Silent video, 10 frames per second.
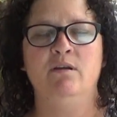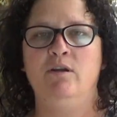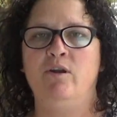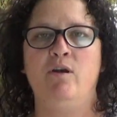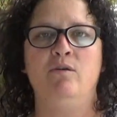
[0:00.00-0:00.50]

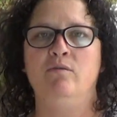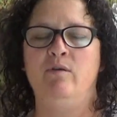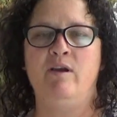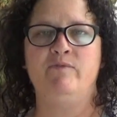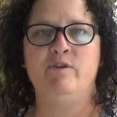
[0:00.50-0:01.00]
you
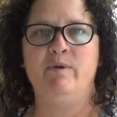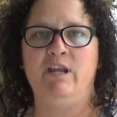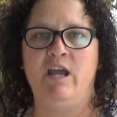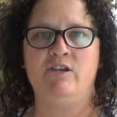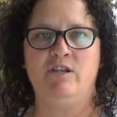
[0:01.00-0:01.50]
have so many
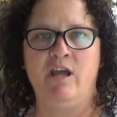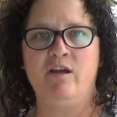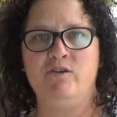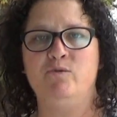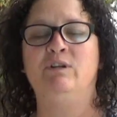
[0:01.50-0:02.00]

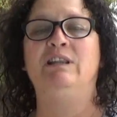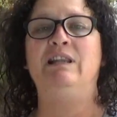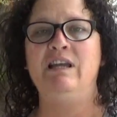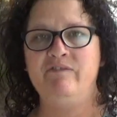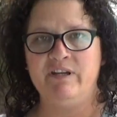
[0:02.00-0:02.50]
nationalities who are
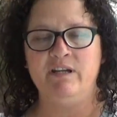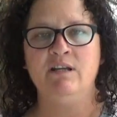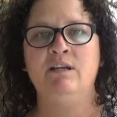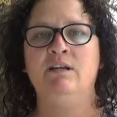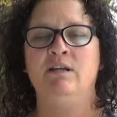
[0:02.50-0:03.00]
living
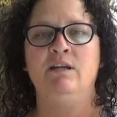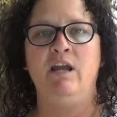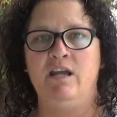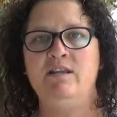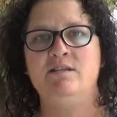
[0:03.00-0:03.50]

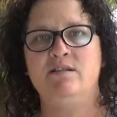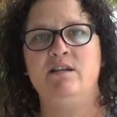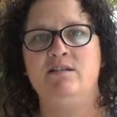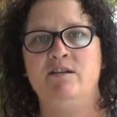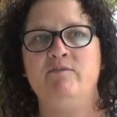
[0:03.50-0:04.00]
in these
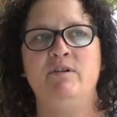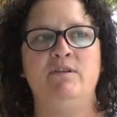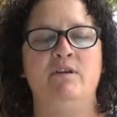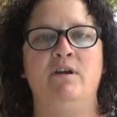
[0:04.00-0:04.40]
cities. Even